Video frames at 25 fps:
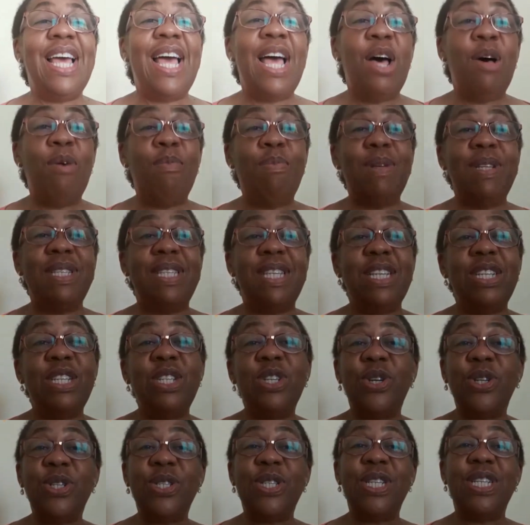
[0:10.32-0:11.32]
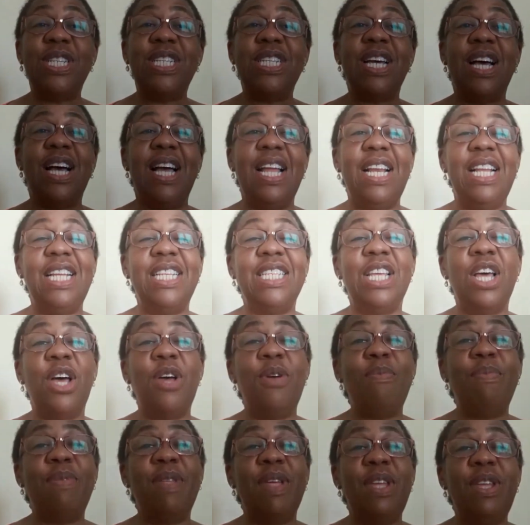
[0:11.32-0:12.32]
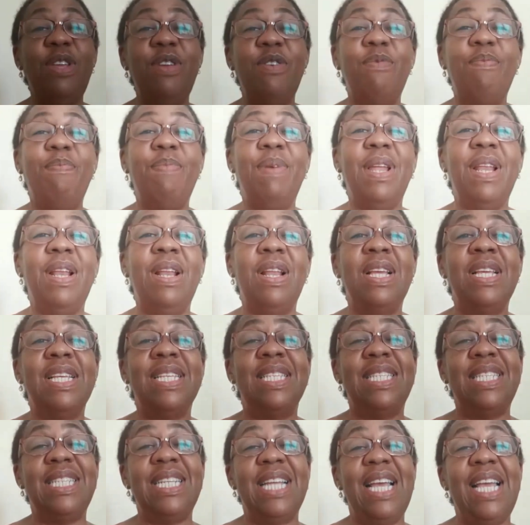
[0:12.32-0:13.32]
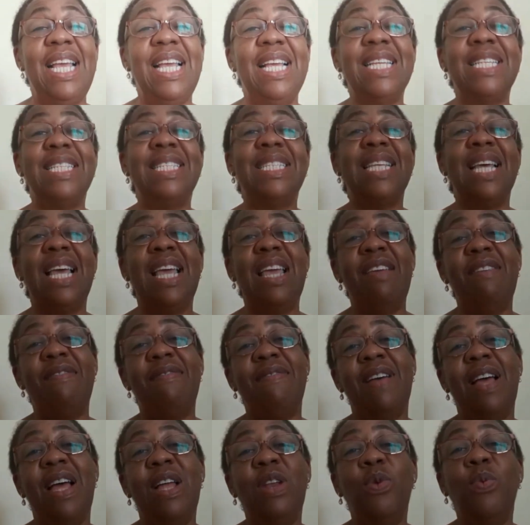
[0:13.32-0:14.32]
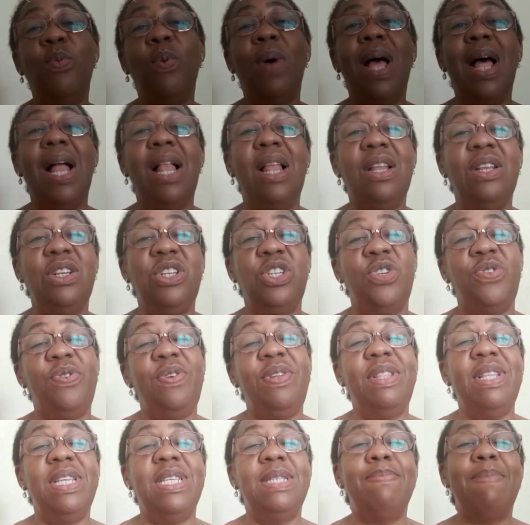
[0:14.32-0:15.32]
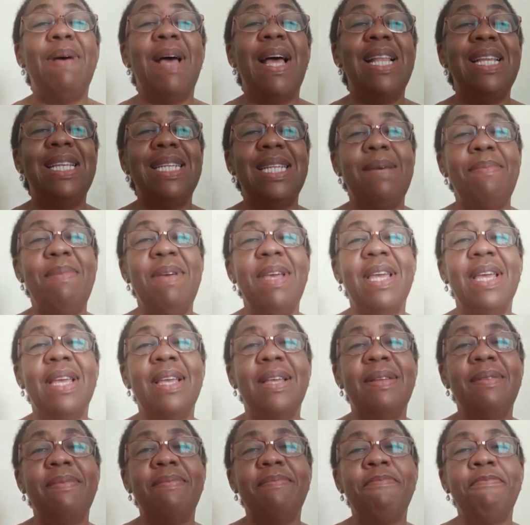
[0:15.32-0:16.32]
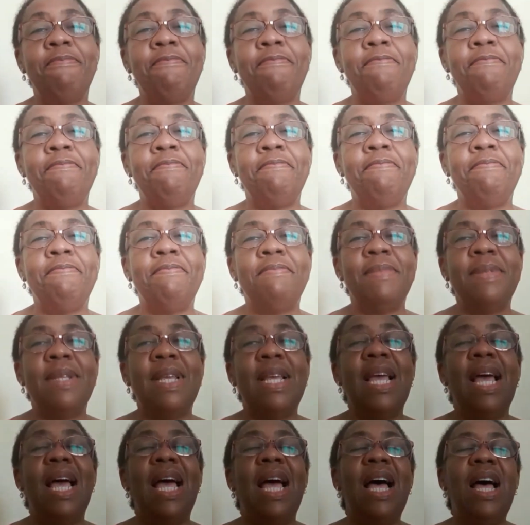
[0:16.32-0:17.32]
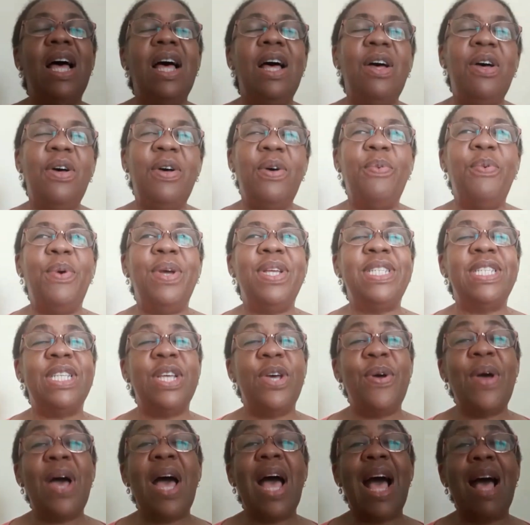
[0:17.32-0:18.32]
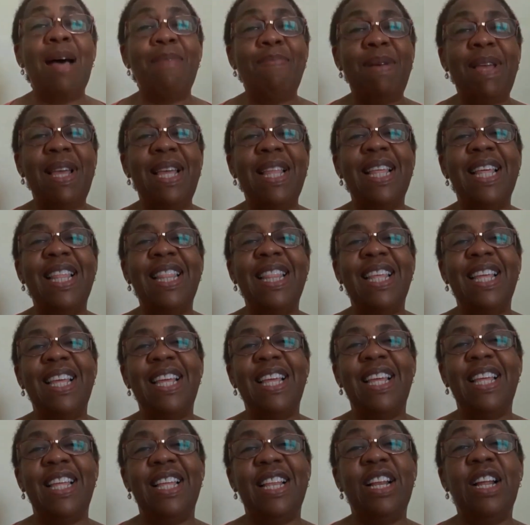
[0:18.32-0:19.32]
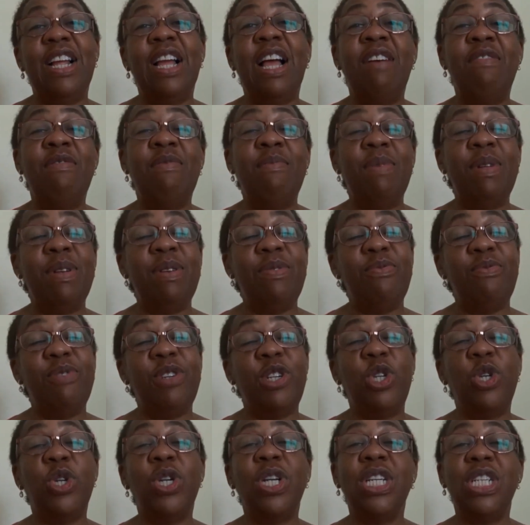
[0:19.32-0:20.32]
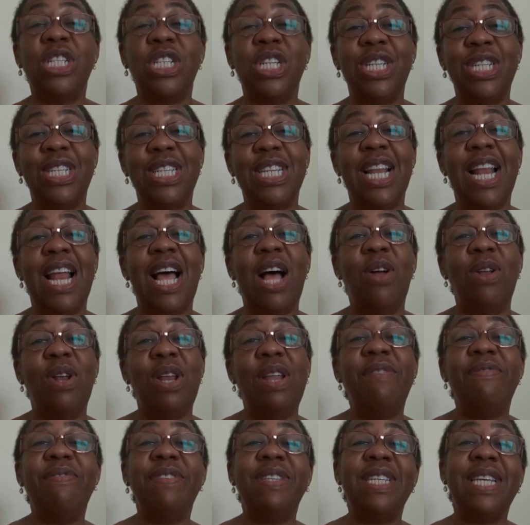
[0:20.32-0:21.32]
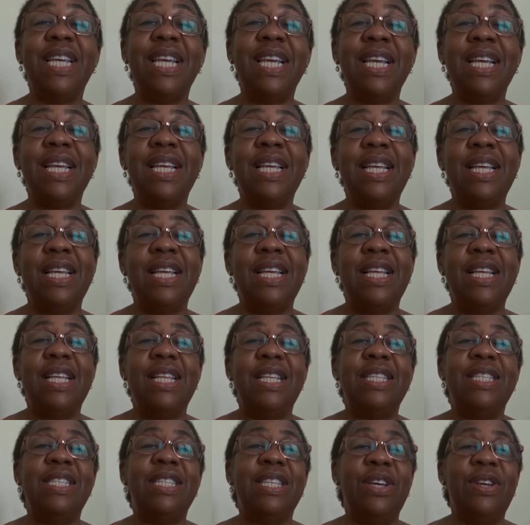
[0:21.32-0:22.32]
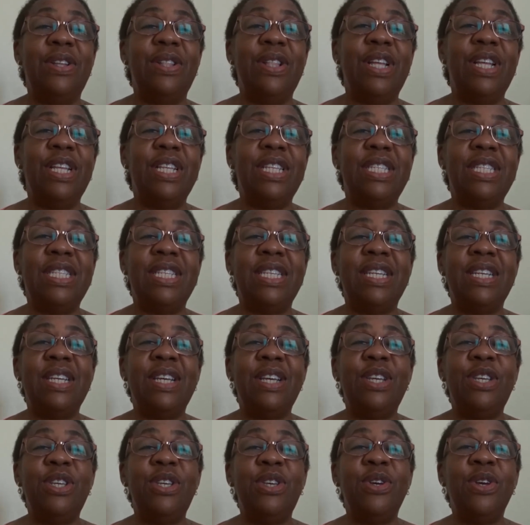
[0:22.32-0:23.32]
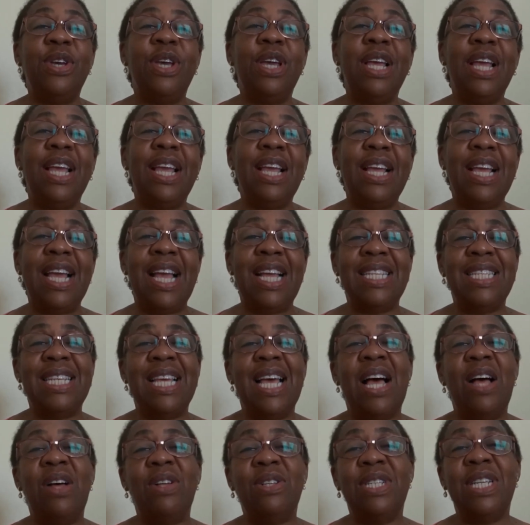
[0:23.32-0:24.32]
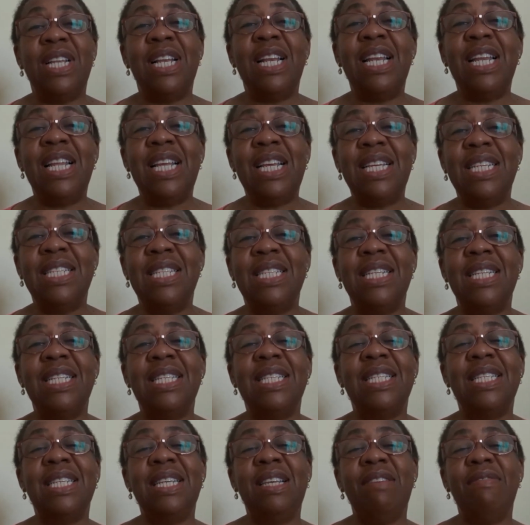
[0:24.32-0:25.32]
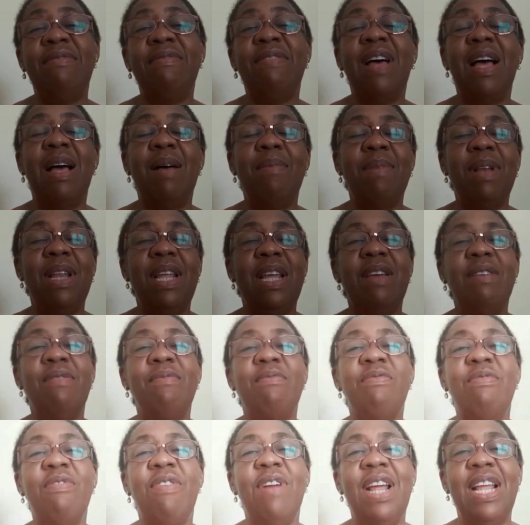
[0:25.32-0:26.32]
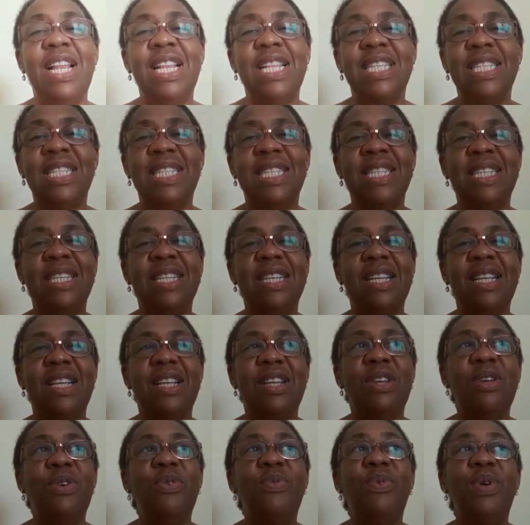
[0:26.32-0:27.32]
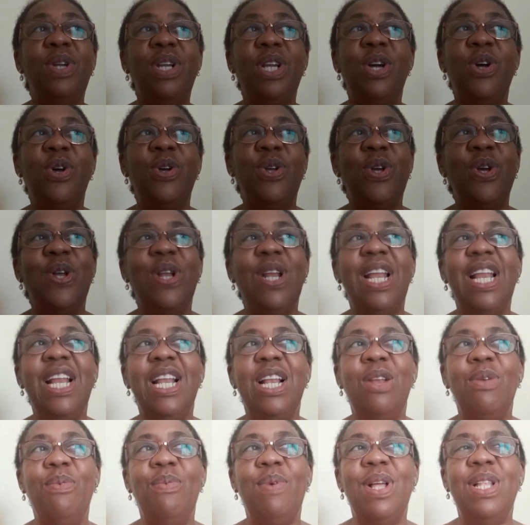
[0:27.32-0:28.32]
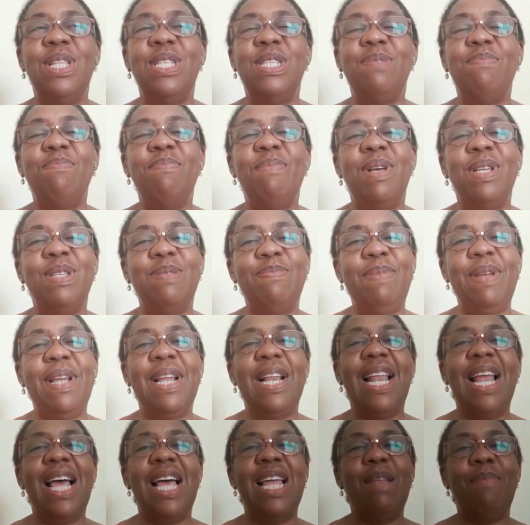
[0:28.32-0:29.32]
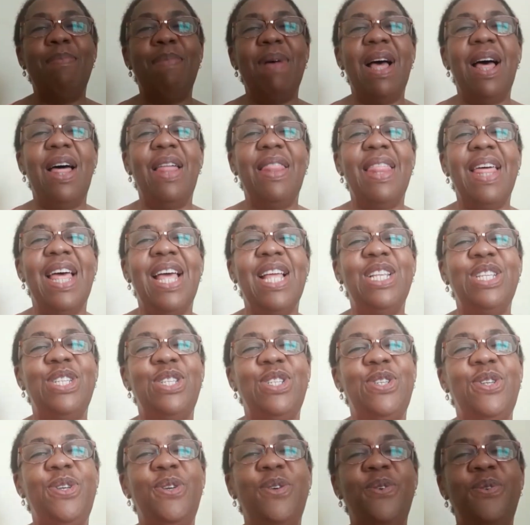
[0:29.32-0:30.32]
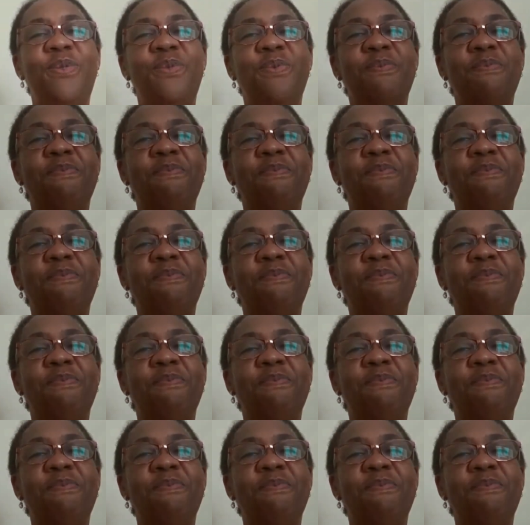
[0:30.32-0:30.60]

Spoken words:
helpers at Tots'n'Tinies, hope that you've been staying safe and well during this pandemic. We're so happy that the government restrictions are now lifting so that you can get out at least and see family and friends. We know your little ones must be glad about that too.